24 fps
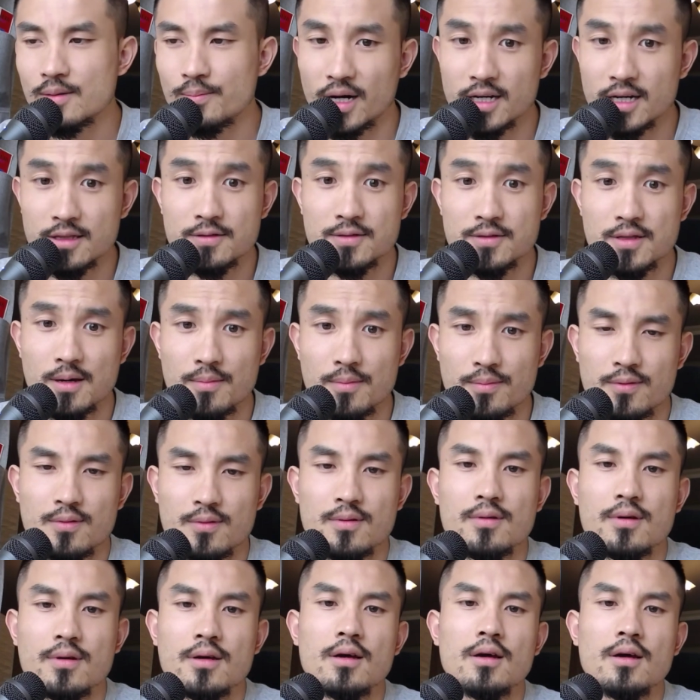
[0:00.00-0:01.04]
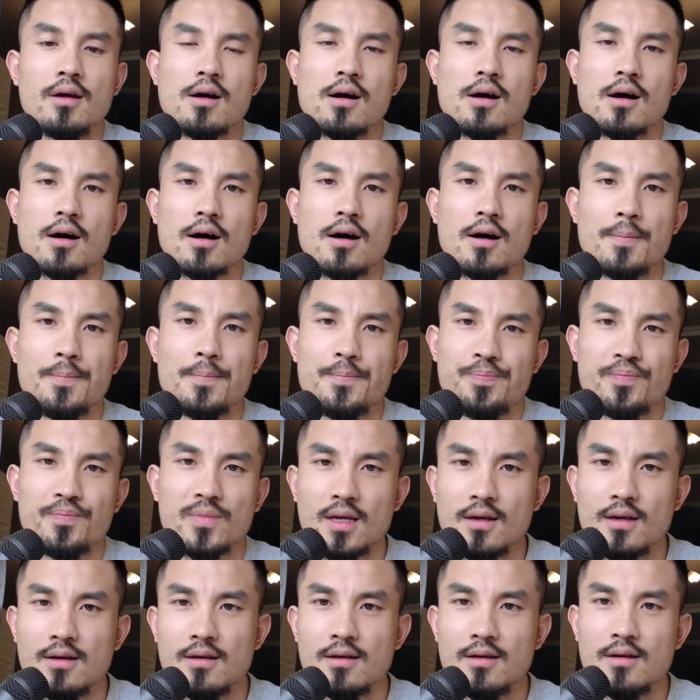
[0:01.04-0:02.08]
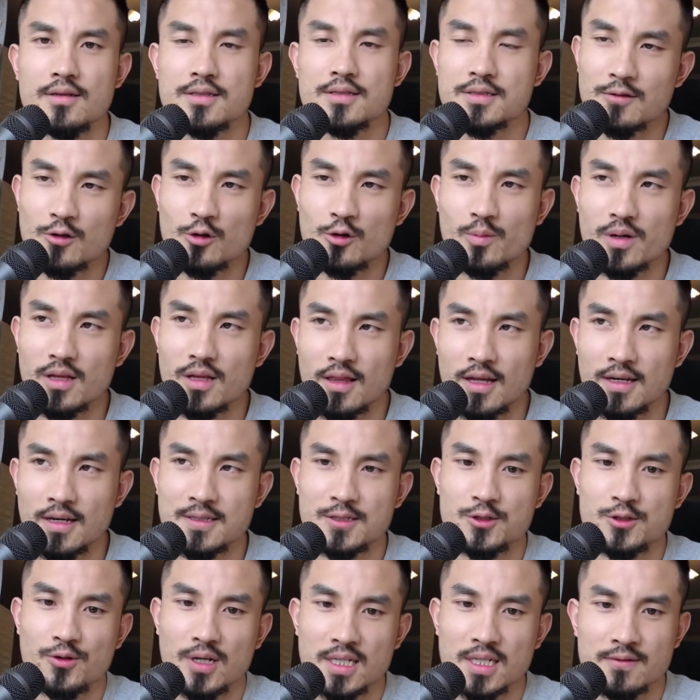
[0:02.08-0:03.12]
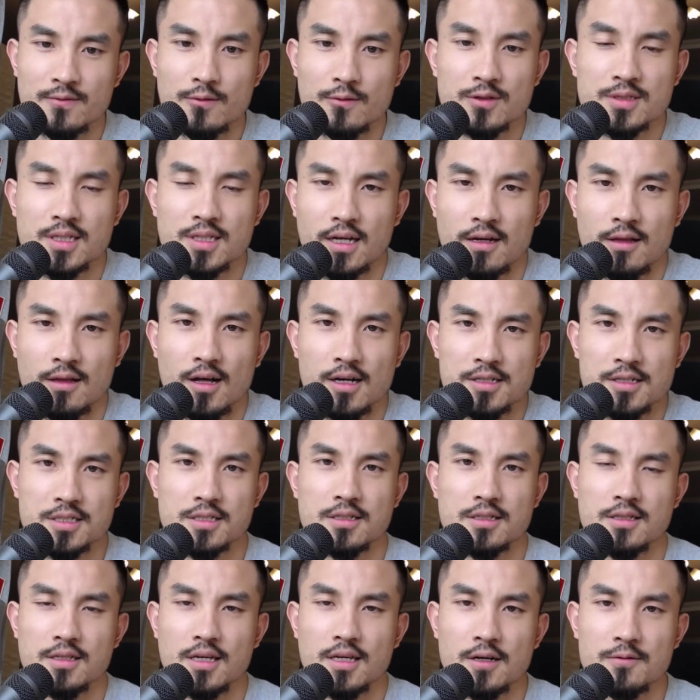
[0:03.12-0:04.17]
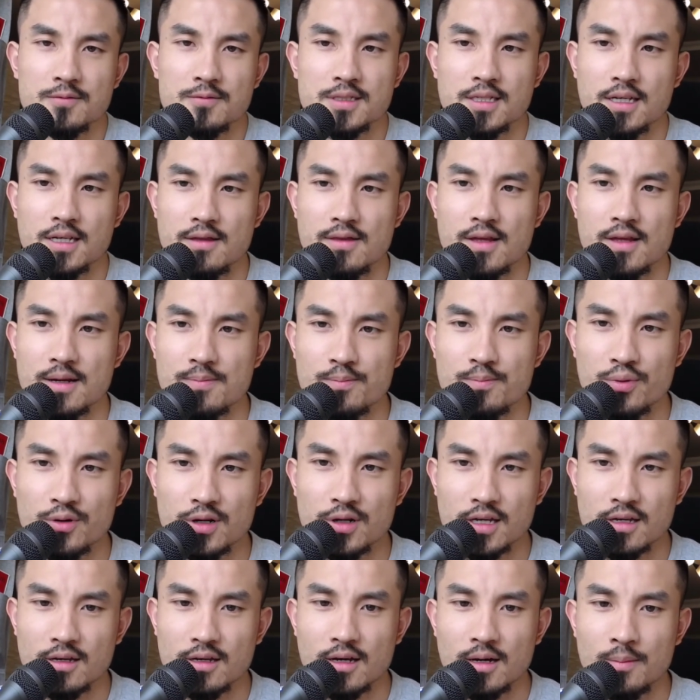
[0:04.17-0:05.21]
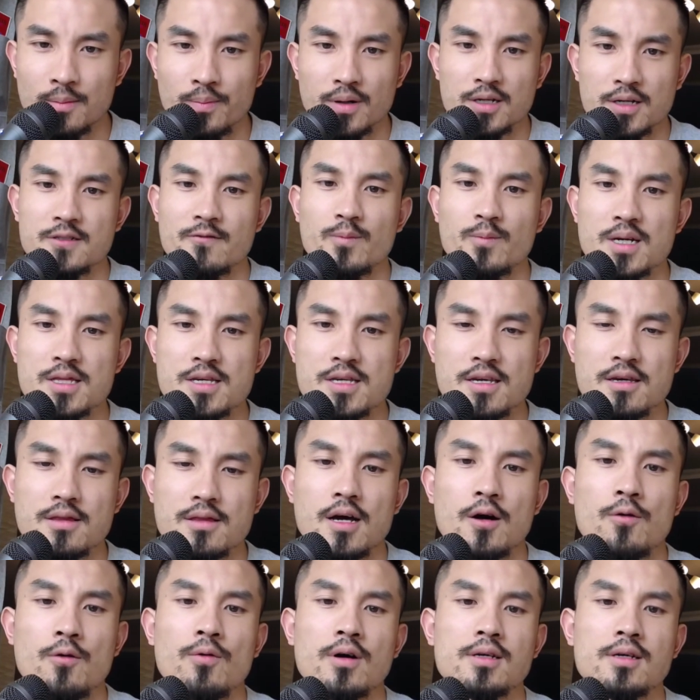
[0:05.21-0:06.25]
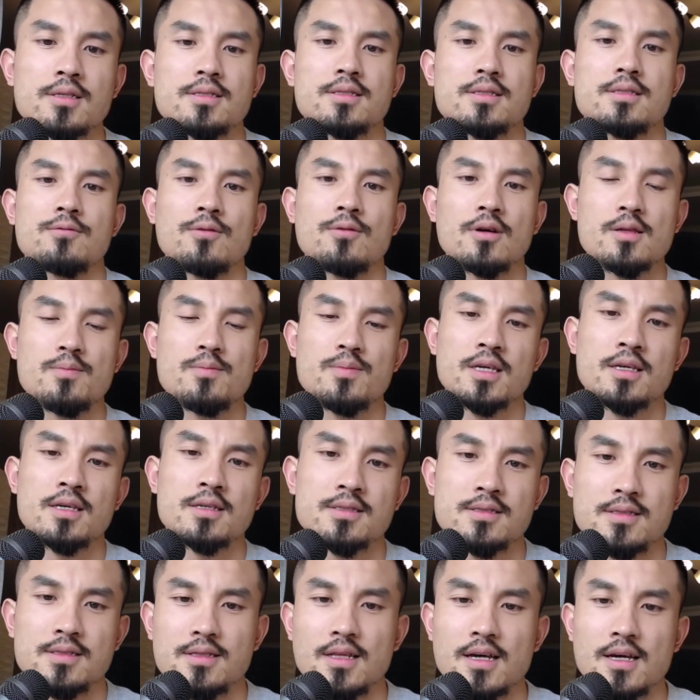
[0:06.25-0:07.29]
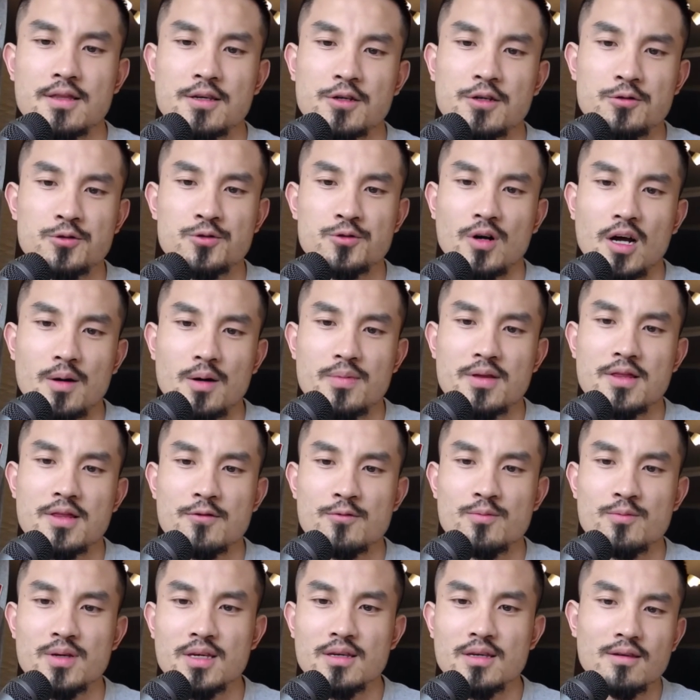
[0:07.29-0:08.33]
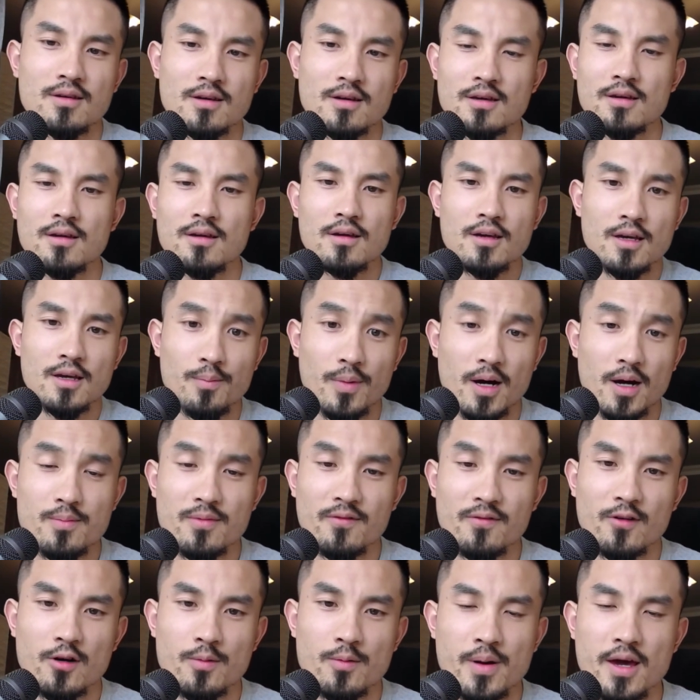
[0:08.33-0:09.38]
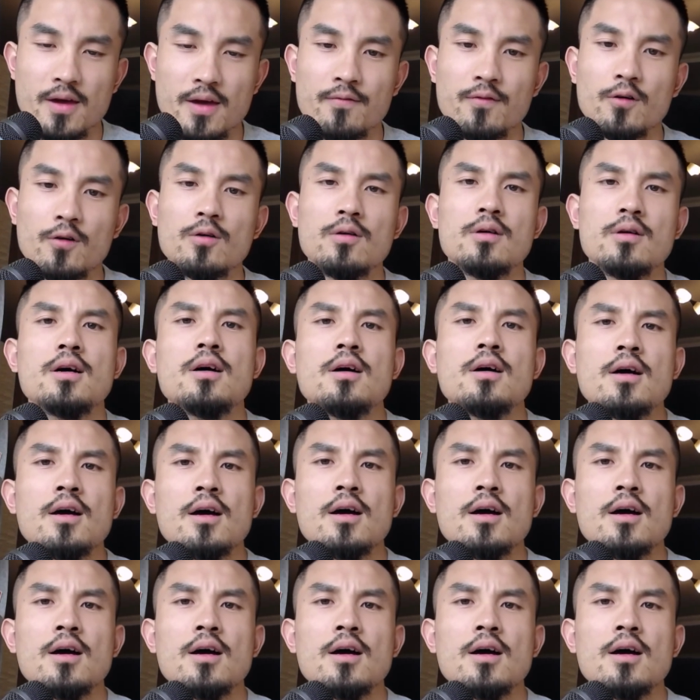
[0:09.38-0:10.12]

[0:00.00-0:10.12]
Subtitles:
Buy the dip. It's a little bit less stressful psychologically, I would say, than putting a bunch of money in at once, right? Because then it could drop and it might be very painful.